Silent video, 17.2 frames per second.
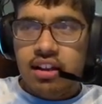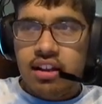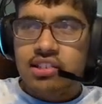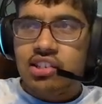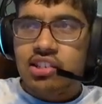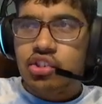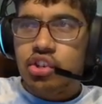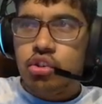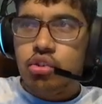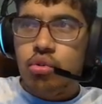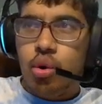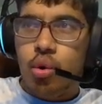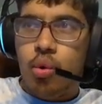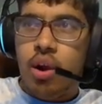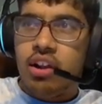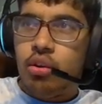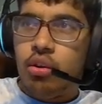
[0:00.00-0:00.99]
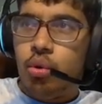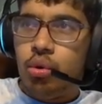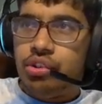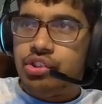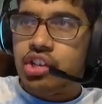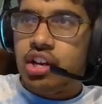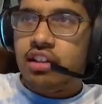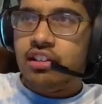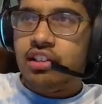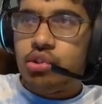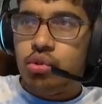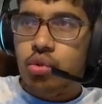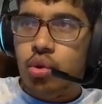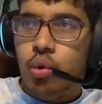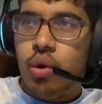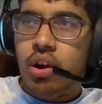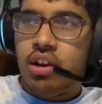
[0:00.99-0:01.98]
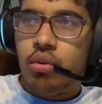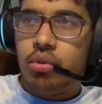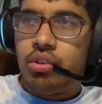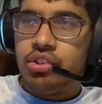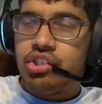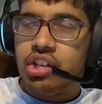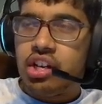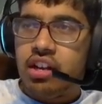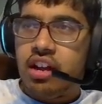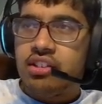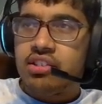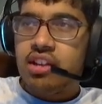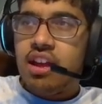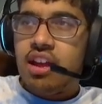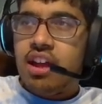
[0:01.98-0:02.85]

guys, let's do a quick Google check. Let's do a quick Google check, guys.